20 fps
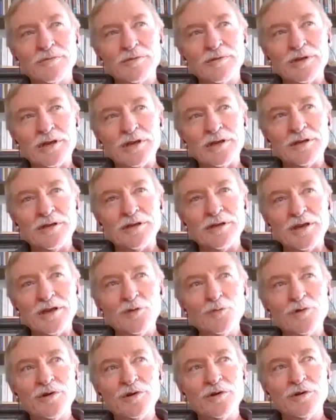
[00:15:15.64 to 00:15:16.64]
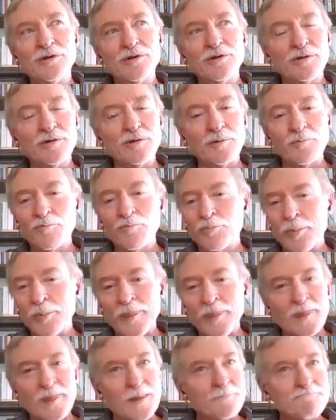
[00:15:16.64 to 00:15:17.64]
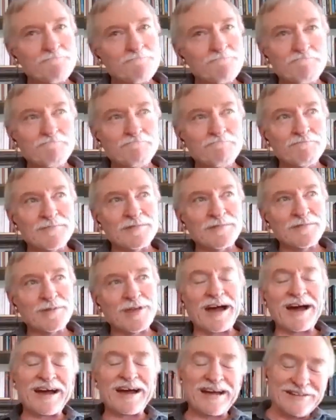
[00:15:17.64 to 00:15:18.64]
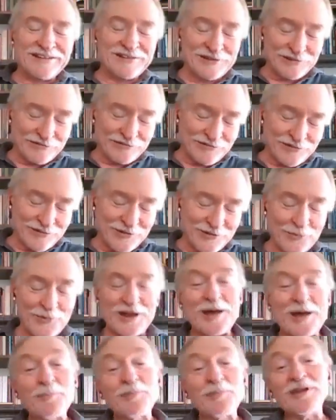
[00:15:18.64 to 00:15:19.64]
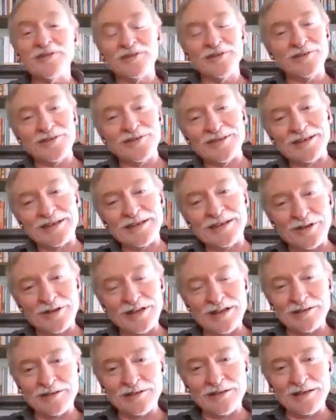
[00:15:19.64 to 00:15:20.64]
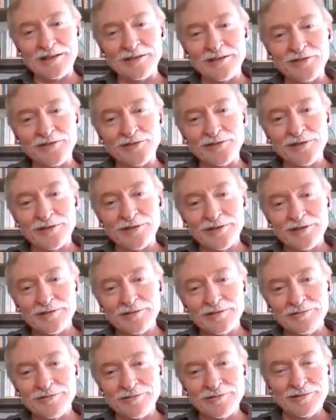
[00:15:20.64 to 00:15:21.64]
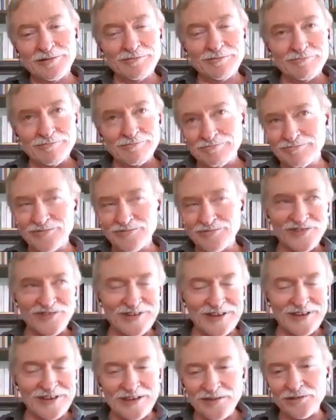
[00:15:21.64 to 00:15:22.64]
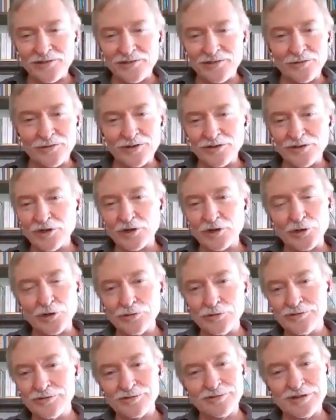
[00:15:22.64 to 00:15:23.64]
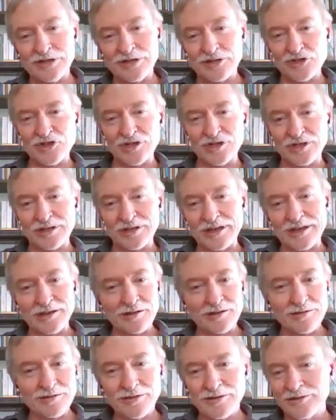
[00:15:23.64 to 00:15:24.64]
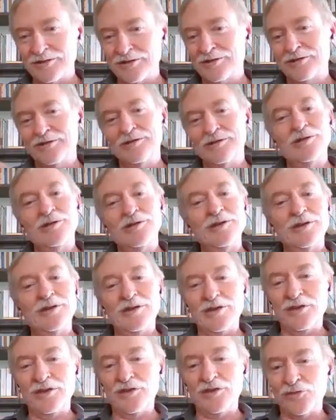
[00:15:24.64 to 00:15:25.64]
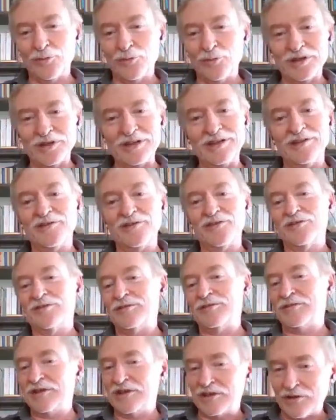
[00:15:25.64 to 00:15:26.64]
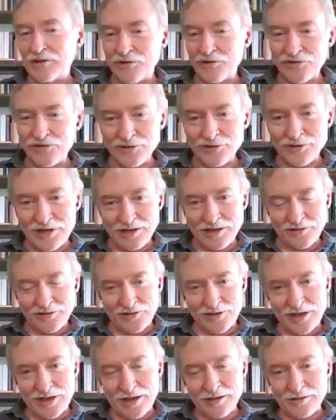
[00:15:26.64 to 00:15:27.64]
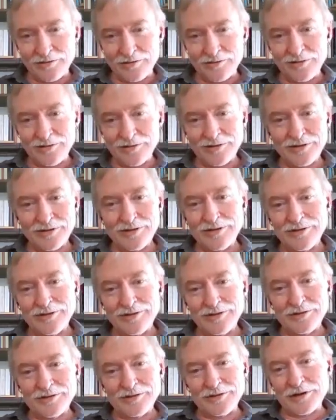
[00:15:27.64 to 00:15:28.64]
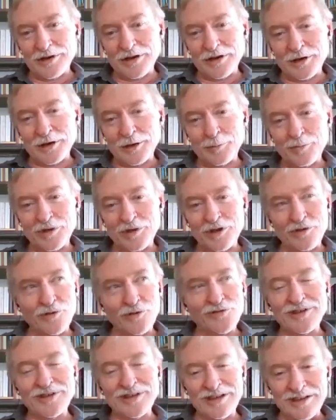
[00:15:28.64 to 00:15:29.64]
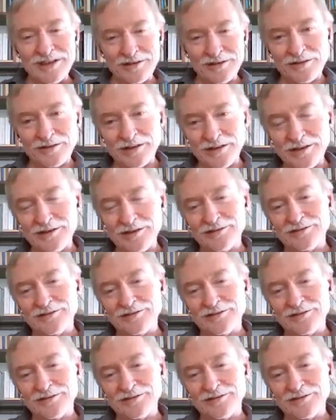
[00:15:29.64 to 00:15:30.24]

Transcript: I thought he was he a professor. Was, kind of. So what happened is he's, you know, he he's seized during the coup in Chile. He's released, he goes into exile, um, mm. goes to Italy.